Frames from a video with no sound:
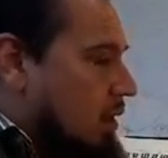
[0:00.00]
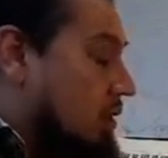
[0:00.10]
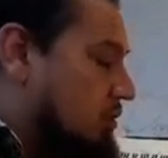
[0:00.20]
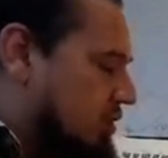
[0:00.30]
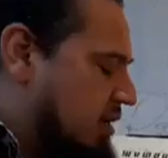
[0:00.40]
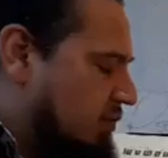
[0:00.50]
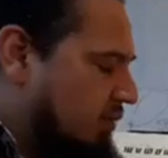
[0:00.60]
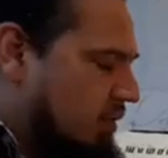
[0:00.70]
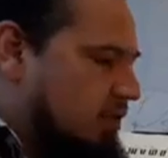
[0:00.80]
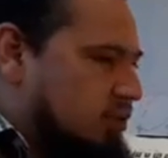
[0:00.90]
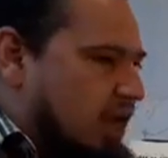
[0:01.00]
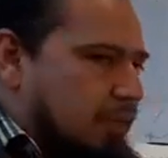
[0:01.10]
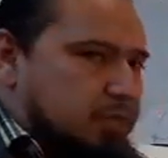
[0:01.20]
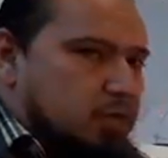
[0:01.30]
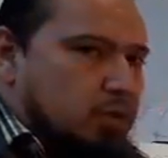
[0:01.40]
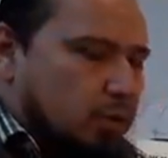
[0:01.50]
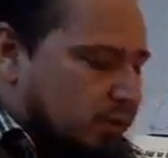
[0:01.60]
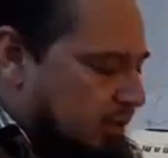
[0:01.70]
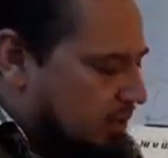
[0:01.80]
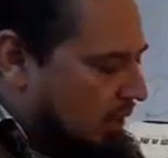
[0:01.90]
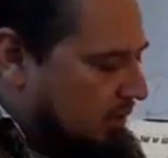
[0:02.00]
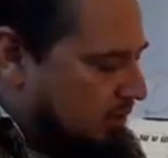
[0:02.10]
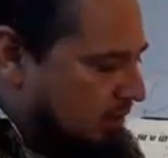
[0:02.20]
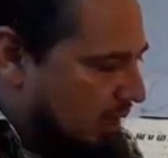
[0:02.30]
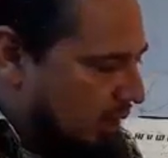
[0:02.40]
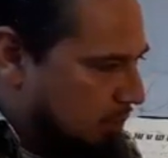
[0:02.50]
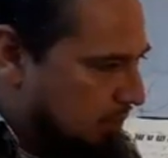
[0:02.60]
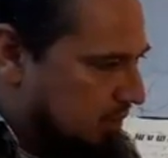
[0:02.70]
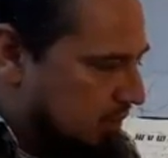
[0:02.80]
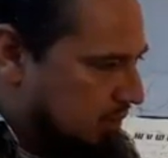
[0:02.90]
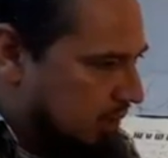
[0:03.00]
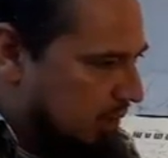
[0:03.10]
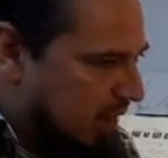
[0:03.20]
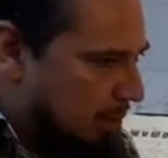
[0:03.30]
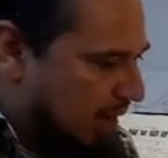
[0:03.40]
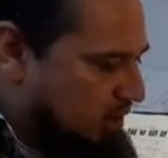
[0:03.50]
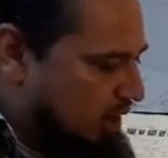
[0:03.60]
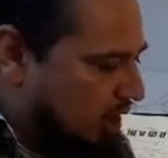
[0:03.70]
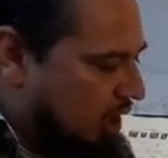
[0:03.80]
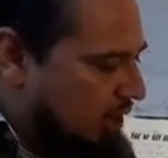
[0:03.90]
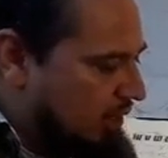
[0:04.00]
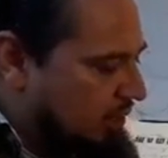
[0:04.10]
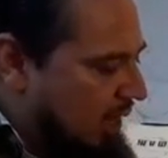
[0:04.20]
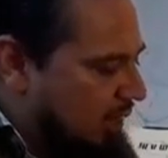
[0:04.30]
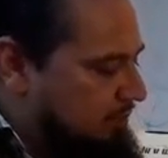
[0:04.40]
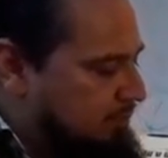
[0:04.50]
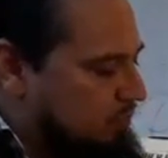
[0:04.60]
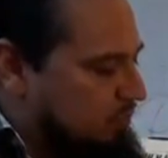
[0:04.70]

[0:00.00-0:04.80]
There's a different shape to do this on second position, and I'm actually learning that.